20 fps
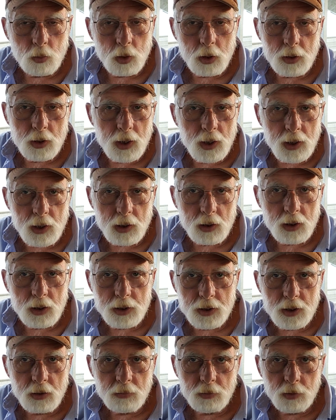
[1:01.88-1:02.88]
what the heck,
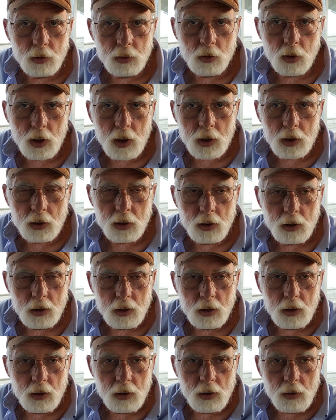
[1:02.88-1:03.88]
let's see if it'll crank.
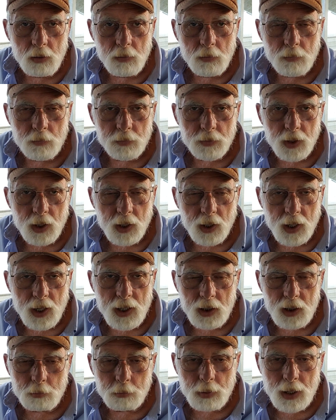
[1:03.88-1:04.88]
And I
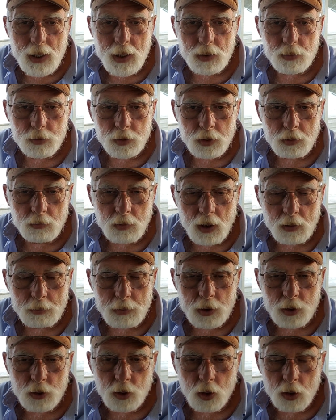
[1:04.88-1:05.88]
had a battery. I'd
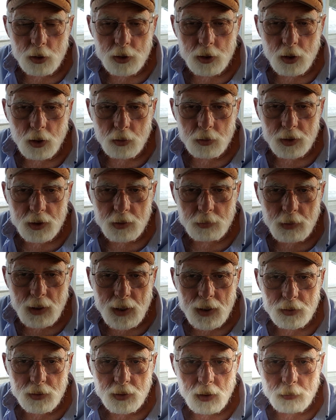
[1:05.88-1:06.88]
been charging on this
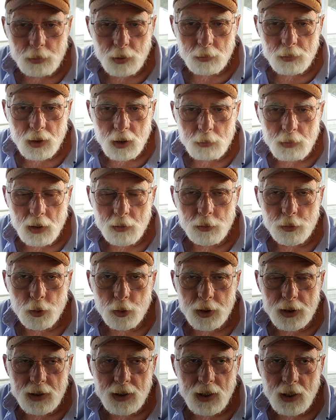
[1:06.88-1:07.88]
battery. I probably had about
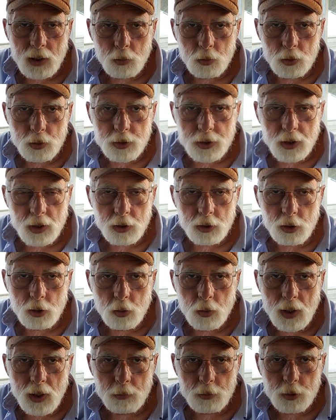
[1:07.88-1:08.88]
30 hours at a
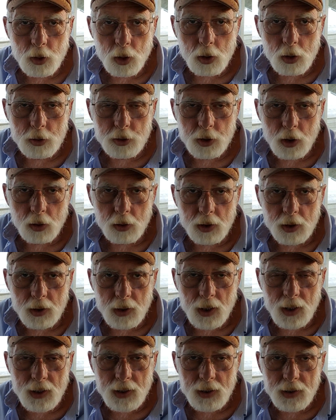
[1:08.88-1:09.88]
2 amp charge on it, and
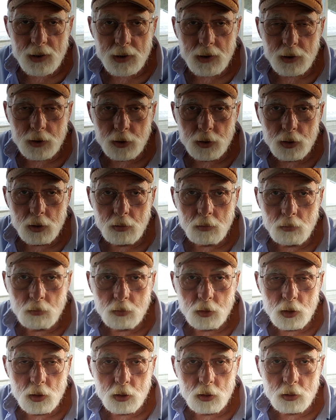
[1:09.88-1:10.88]
I had it good and
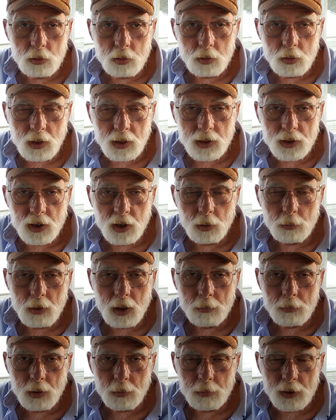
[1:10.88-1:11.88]
full. I could tell
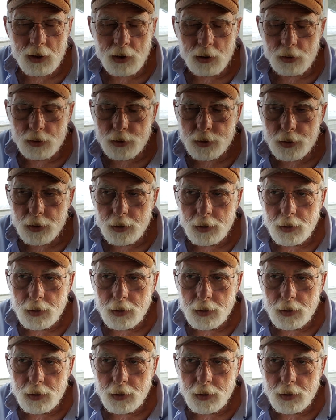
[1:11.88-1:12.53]
by my meters.